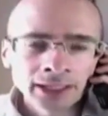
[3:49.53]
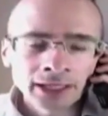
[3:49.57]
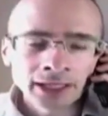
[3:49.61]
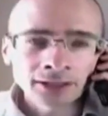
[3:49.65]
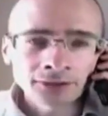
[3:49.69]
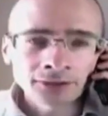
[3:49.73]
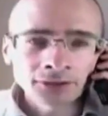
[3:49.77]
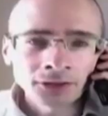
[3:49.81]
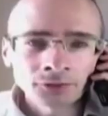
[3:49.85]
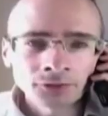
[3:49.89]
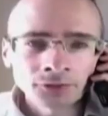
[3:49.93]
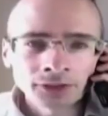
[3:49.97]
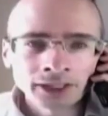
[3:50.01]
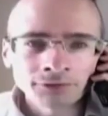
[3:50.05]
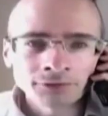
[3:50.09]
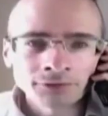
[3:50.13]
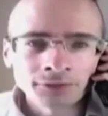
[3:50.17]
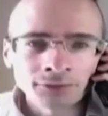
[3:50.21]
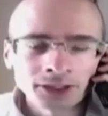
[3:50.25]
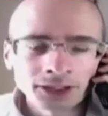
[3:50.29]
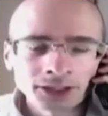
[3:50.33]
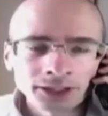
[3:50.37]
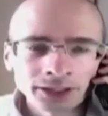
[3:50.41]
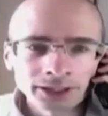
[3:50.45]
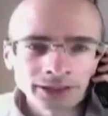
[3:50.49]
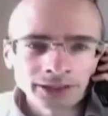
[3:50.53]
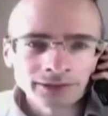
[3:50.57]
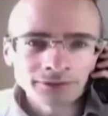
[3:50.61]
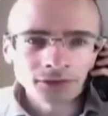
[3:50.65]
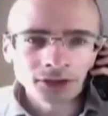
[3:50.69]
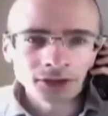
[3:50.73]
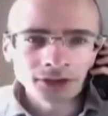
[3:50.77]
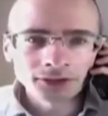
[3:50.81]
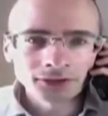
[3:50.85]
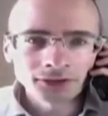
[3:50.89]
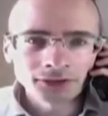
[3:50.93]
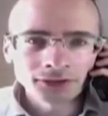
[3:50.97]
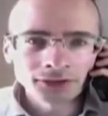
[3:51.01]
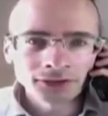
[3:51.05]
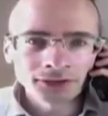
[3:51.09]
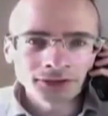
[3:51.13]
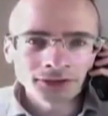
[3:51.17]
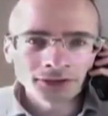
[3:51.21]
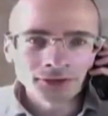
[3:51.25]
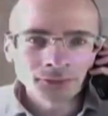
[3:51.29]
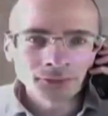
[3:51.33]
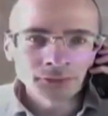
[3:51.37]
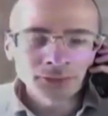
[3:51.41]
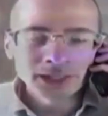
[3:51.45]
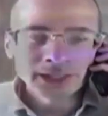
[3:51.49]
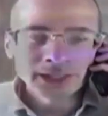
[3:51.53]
And I think we'd have to be naive not to think that the